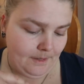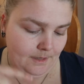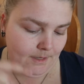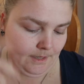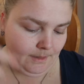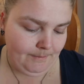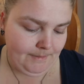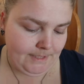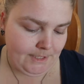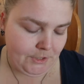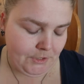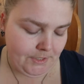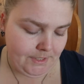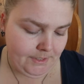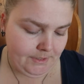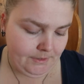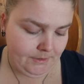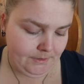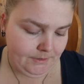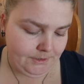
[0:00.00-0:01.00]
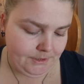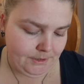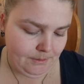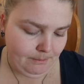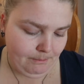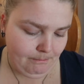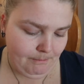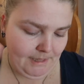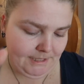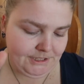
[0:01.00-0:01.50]
uh, materials,
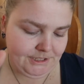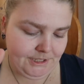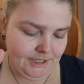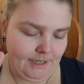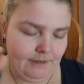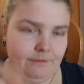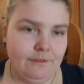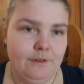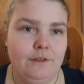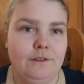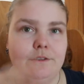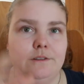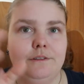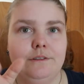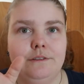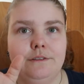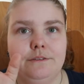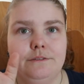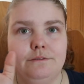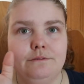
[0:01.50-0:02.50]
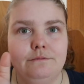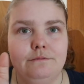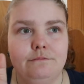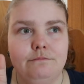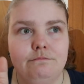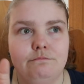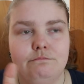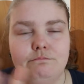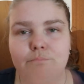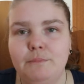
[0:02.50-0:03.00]
mess level,
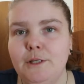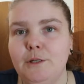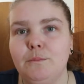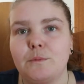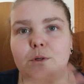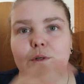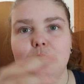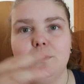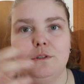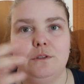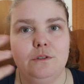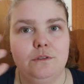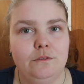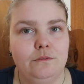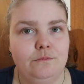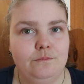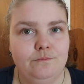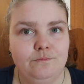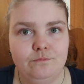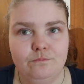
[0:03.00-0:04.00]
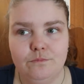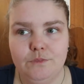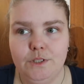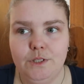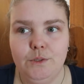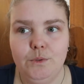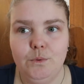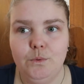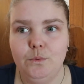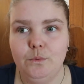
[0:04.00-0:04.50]
minimal
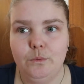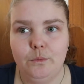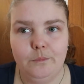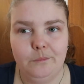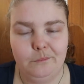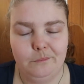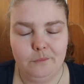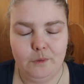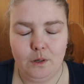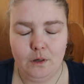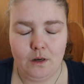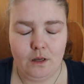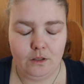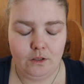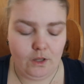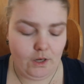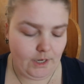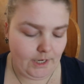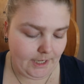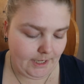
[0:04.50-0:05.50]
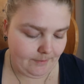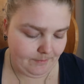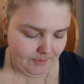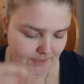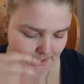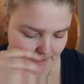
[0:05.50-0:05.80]
to a lot,